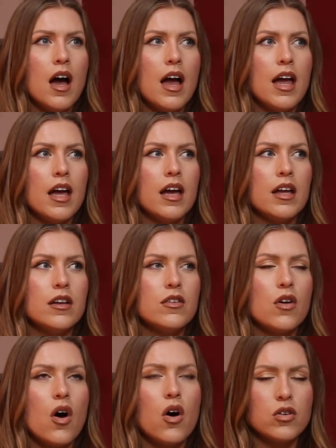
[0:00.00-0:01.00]
And
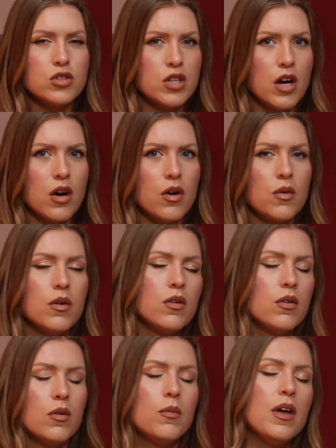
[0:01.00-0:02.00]
also
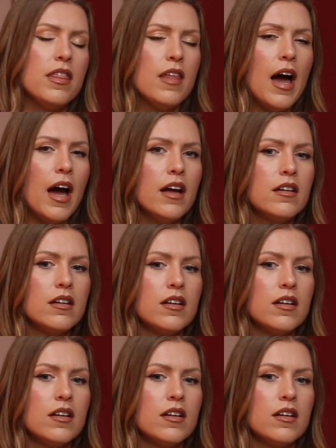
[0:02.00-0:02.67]
with that,